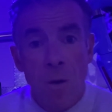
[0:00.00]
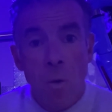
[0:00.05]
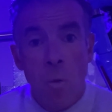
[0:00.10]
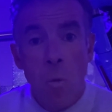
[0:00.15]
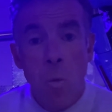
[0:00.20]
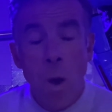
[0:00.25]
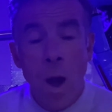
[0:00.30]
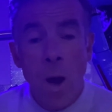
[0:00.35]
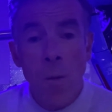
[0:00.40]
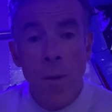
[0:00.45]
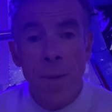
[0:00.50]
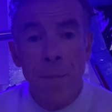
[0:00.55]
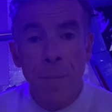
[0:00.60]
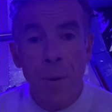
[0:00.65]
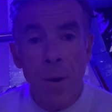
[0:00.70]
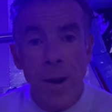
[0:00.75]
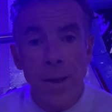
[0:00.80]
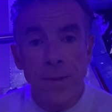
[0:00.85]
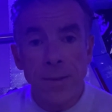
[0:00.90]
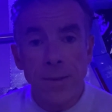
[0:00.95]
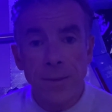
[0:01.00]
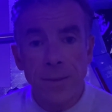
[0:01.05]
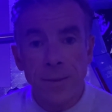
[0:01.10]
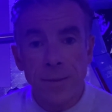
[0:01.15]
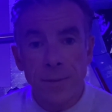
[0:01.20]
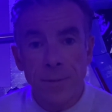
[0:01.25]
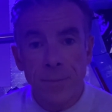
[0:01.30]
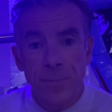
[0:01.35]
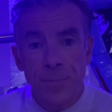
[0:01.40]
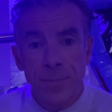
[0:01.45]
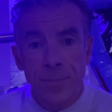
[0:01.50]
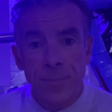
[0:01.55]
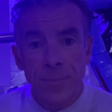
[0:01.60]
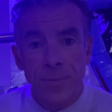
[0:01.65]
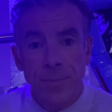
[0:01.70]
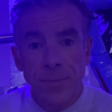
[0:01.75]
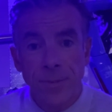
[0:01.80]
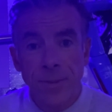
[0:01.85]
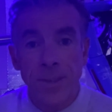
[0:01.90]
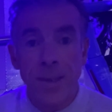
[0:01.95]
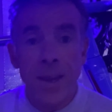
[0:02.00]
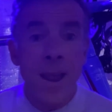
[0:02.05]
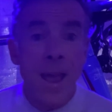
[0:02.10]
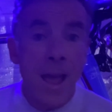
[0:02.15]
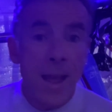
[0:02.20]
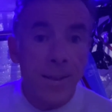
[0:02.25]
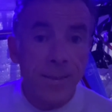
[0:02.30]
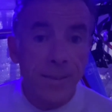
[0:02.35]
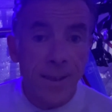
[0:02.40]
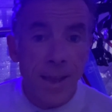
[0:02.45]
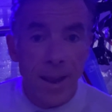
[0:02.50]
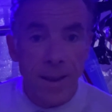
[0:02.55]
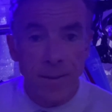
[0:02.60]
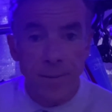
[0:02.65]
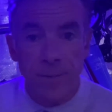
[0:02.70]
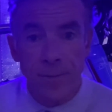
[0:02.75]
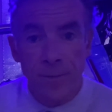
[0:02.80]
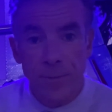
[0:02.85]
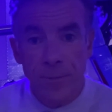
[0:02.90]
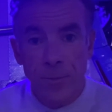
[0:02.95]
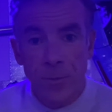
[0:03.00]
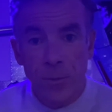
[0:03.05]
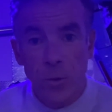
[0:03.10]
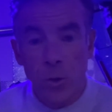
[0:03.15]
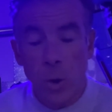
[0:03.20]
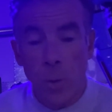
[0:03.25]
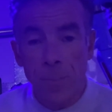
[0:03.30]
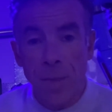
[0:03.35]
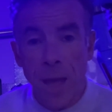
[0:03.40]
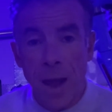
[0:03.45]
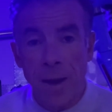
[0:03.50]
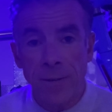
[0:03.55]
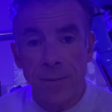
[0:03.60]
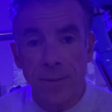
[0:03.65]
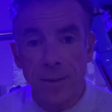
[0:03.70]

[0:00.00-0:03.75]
well impressed. 10 out of 10, job done.